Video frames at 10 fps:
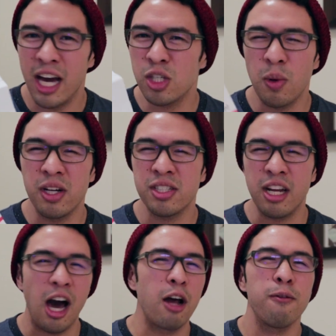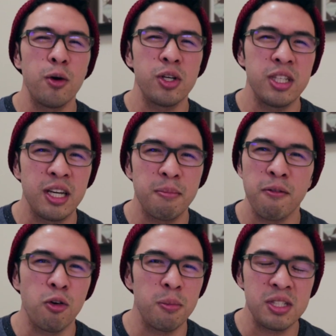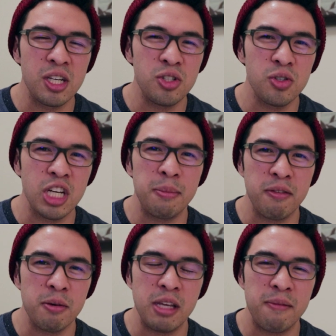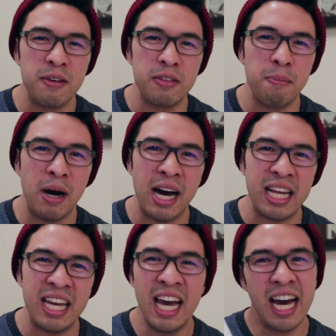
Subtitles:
as well as any autofocusing performance issues coming from the M50 body